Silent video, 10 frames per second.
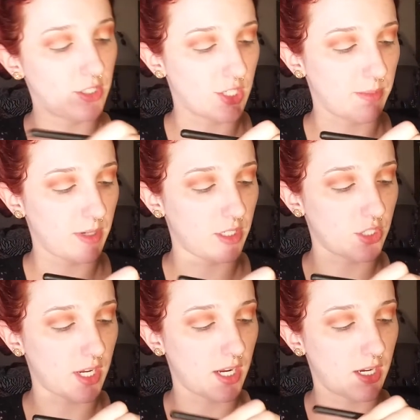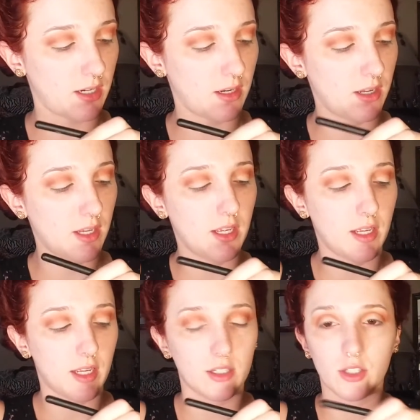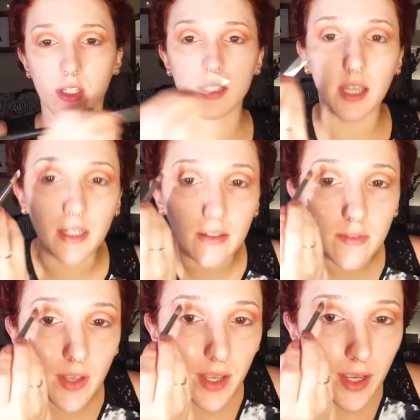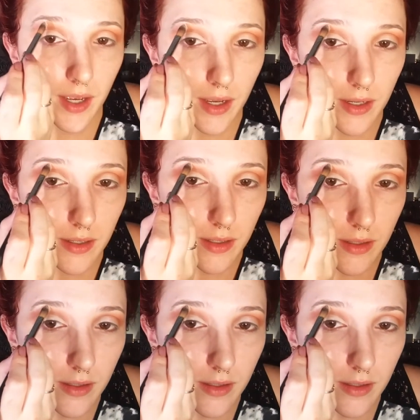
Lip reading: shimmery shade and just kind of add